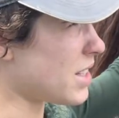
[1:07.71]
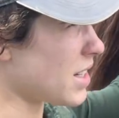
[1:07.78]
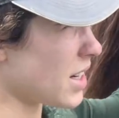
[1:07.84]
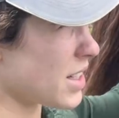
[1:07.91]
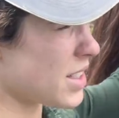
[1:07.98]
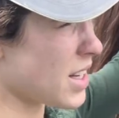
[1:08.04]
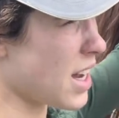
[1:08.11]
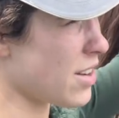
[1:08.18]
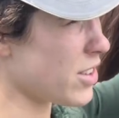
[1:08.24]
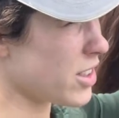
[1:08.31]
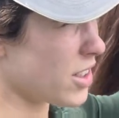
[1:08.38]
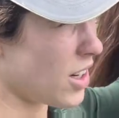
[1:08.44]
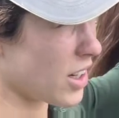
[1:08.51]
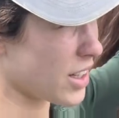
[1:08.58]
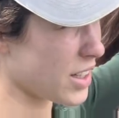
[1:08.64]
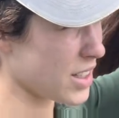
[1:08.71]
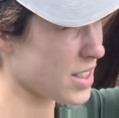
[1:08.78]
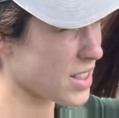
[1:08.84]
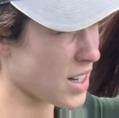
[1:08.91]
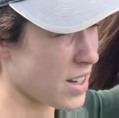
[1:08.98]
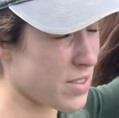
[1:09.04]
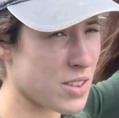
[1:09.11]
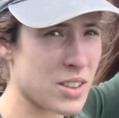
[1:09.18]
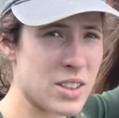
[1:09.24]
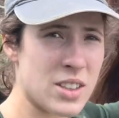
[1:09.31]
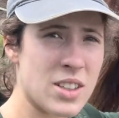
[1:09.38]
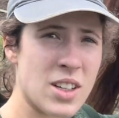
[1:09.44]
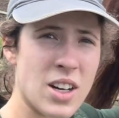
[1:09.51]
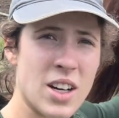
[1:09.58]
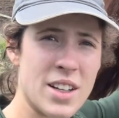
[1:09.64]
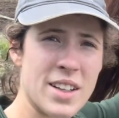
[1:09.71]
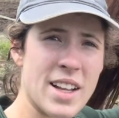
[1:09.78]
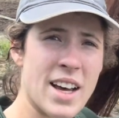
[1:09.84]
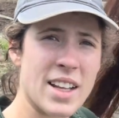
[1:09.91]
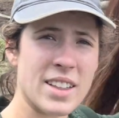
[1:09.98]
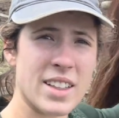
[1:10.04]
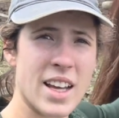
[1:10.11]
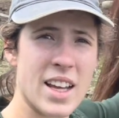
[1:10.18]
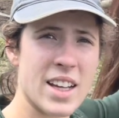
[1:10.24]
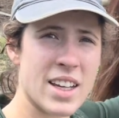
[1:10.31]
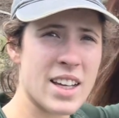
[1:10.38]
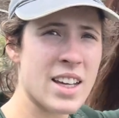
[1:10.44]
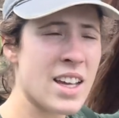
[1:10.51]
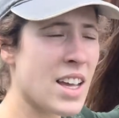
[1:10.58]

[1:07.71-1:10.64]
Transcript: does have a locking stifle on that leg,